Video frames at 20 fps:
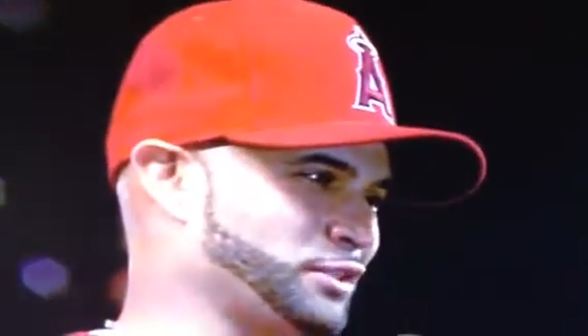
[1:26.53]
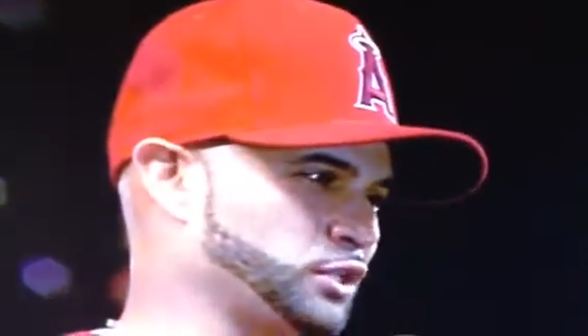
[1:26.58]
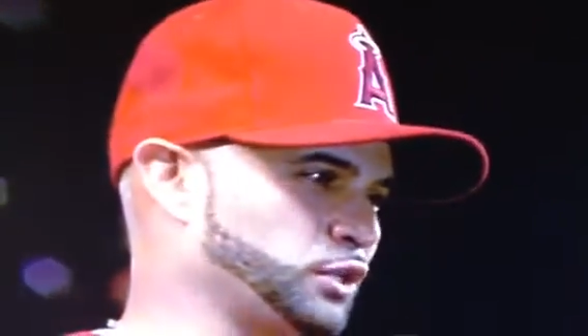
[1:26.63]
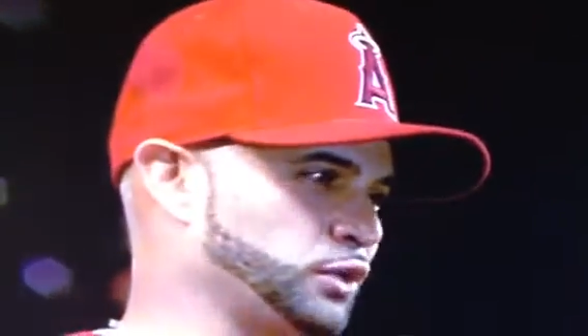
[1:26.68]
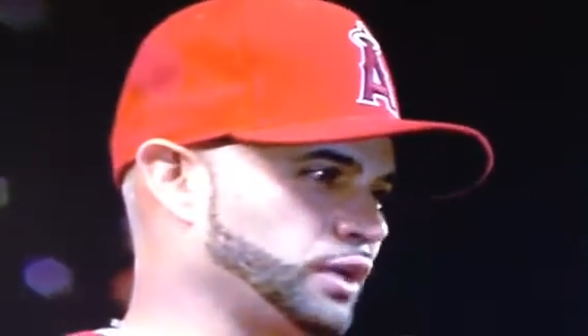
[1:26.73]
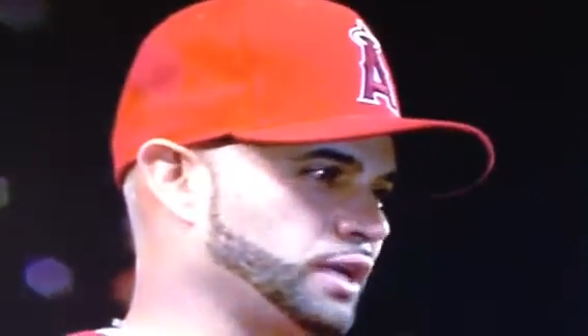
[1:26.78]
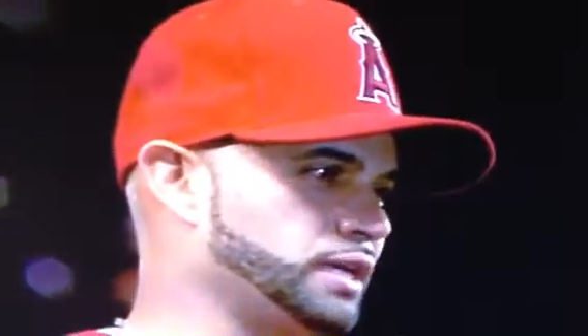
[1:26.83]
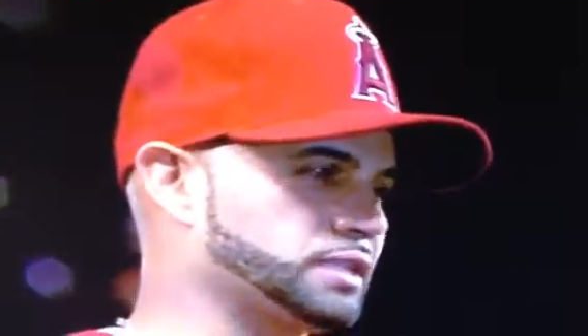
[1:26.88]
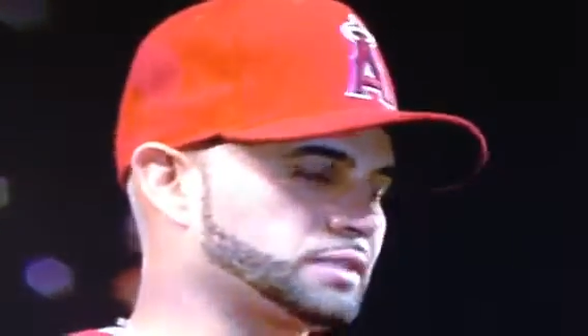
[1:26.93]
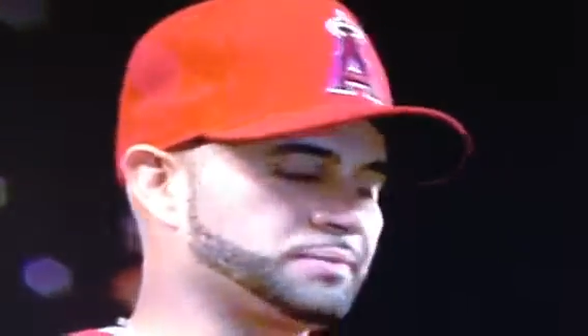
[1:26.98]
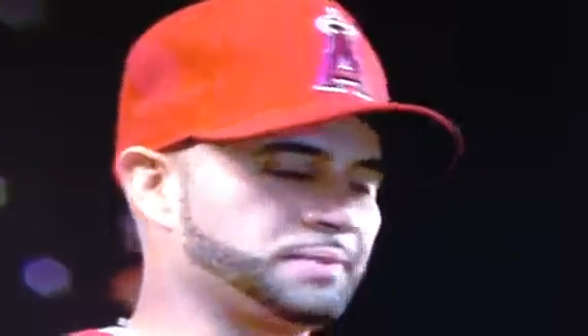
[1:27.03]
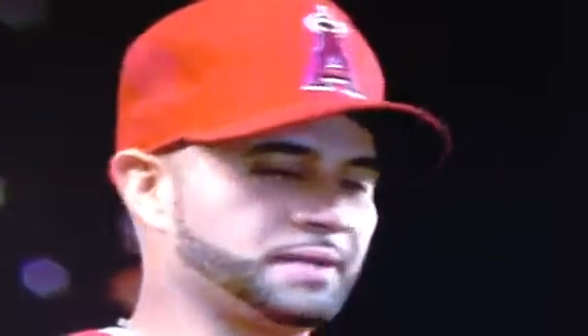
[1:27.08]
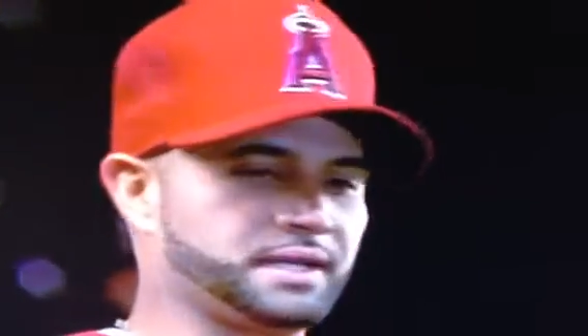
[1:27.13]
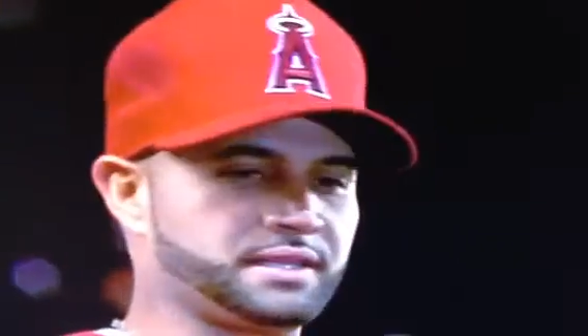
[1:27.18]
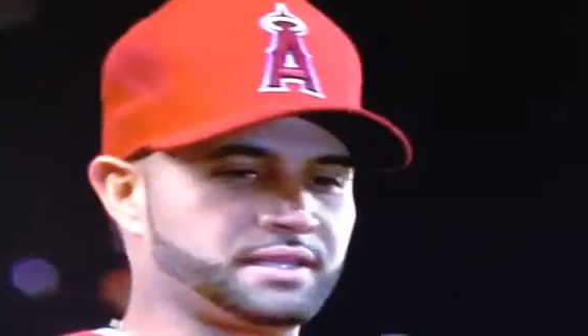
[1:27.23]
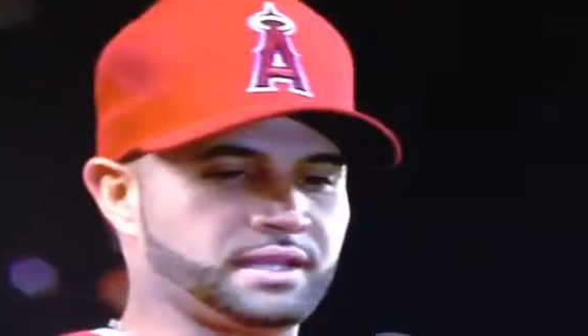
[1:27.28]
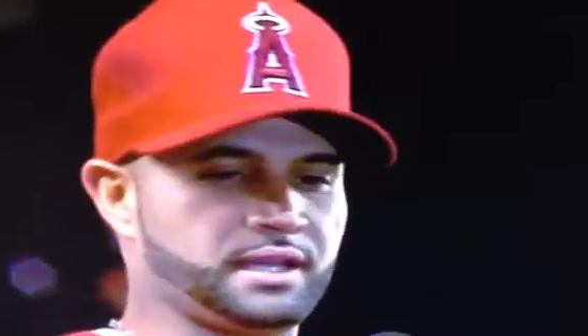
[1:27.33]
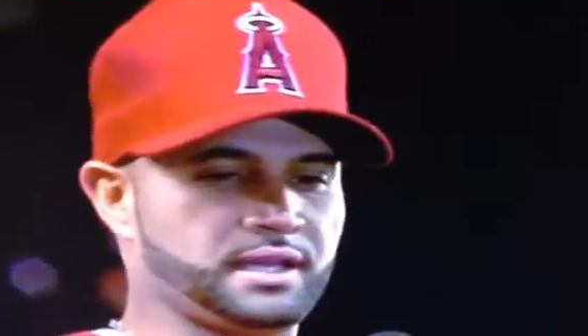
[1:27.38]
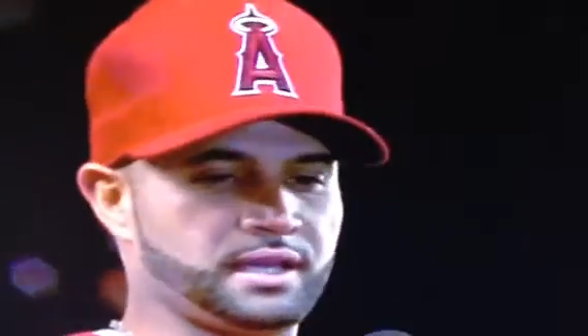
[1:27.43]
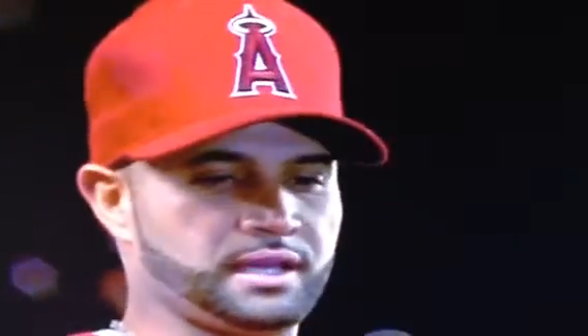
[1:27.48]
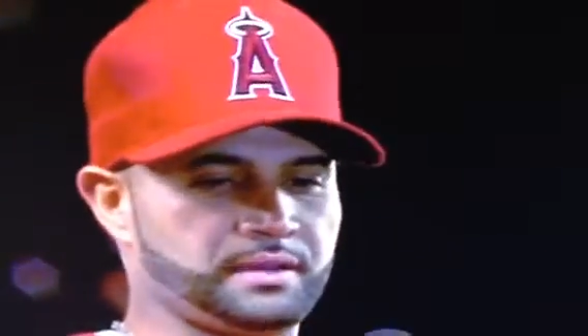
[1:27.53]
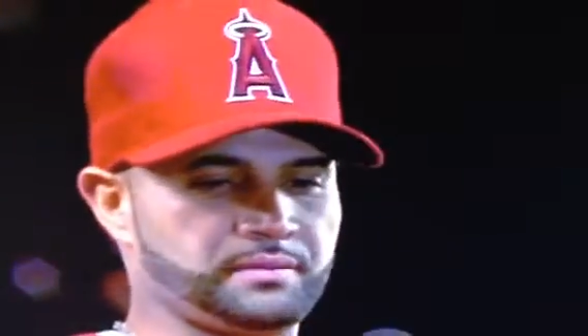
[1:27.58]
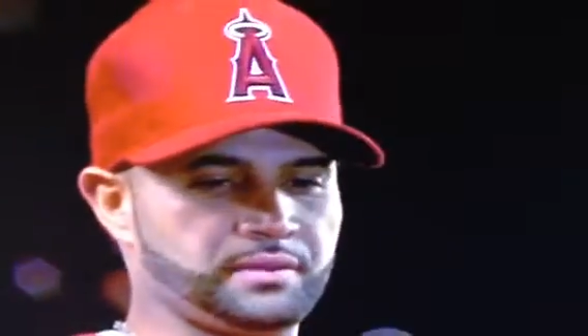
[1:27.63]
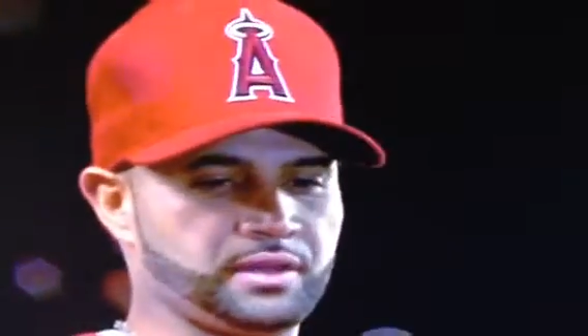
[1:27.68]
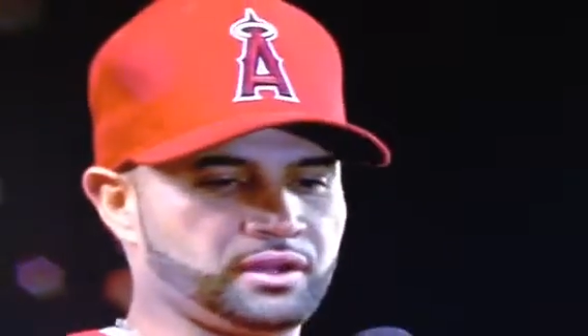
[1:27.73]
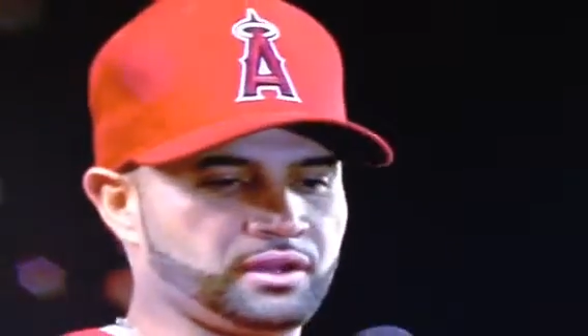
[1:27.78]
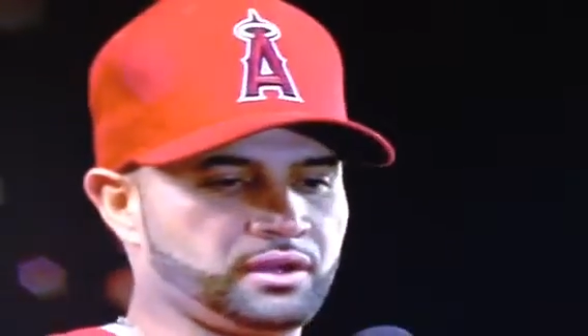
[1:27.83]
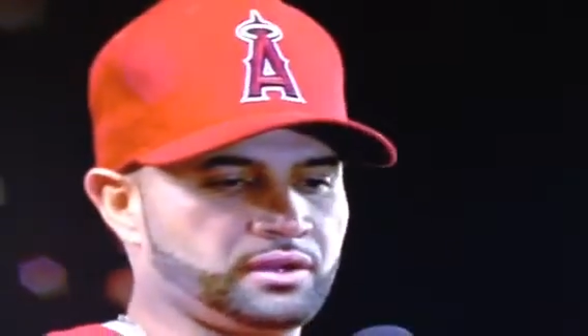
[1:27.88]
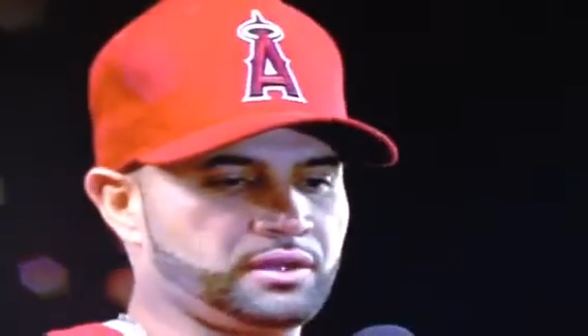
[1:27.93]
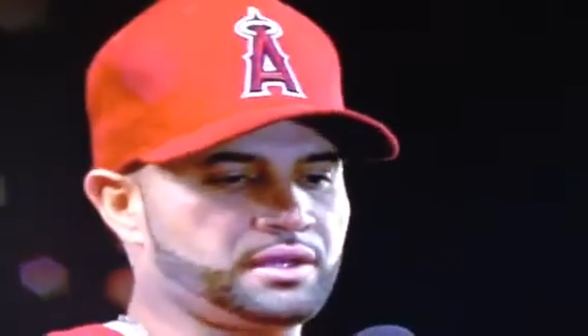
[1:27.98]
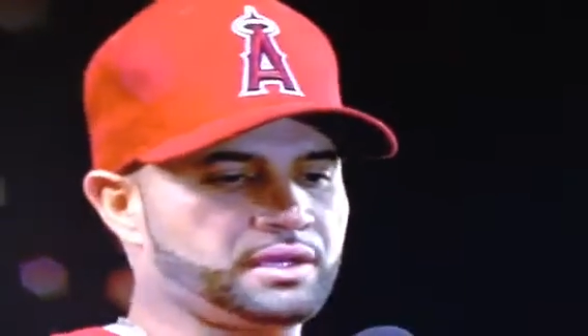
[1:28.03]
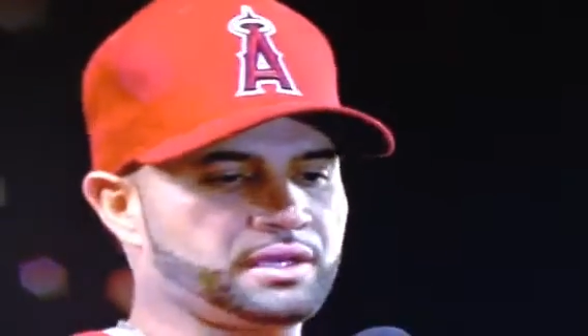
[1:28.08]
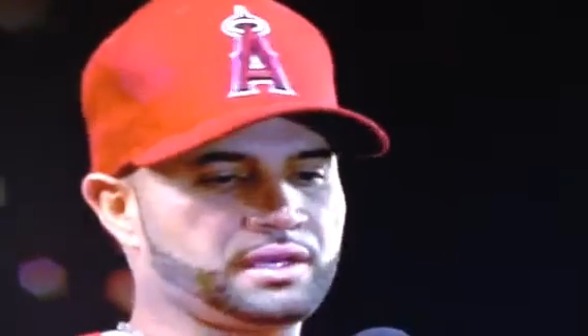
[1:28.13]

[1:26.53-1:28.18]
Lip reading: 2 hits. But, you know,